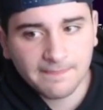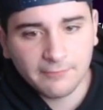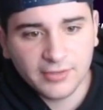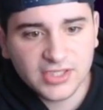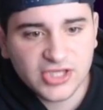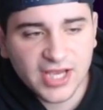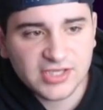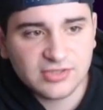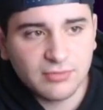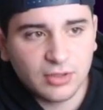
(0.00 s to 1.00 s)
Rickey
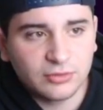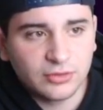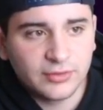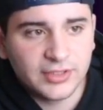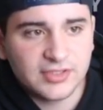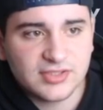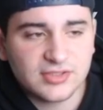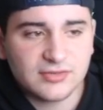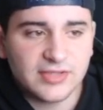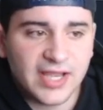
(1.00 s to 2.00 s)
Jackson, Mo
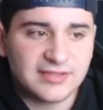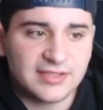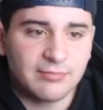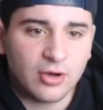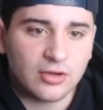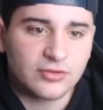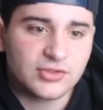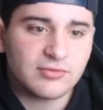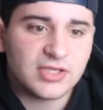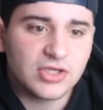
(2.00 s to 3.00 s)
Lewis, Anthony Barr.
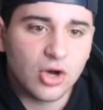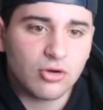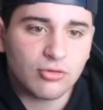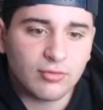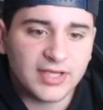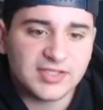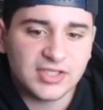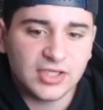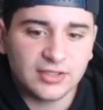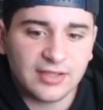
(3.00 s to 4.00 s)
There's really no crazy
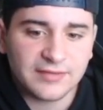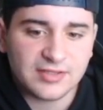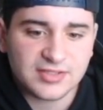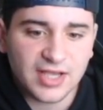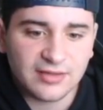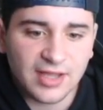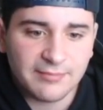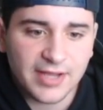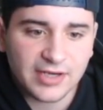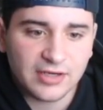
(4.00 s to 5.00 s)
good left outside
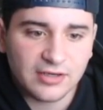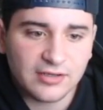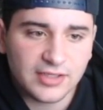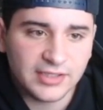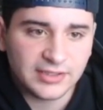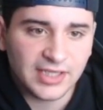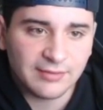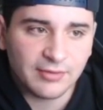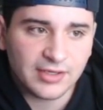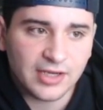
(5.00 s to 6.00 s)
linebacker in the
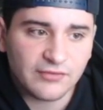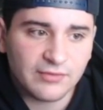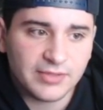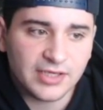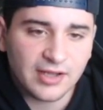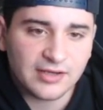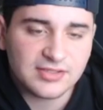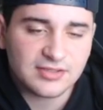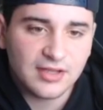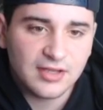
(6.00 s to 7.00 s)
game right now, if I'm being
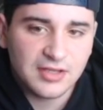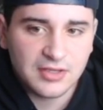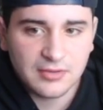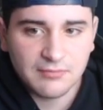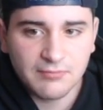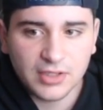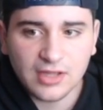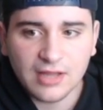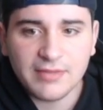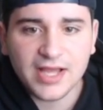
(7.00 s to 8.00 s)
honest. Middle
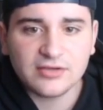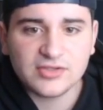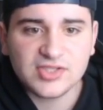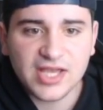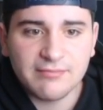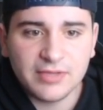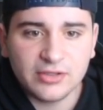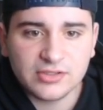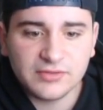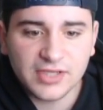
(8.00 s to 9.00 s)
linebacker, Sam
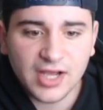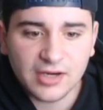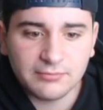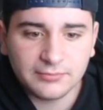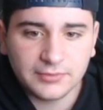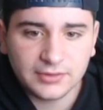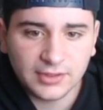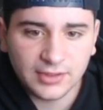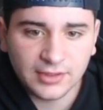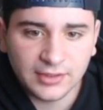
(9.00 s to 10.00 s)
Mills, if you got him.
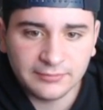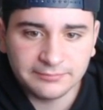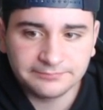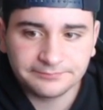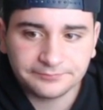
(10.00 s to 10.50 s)
Um,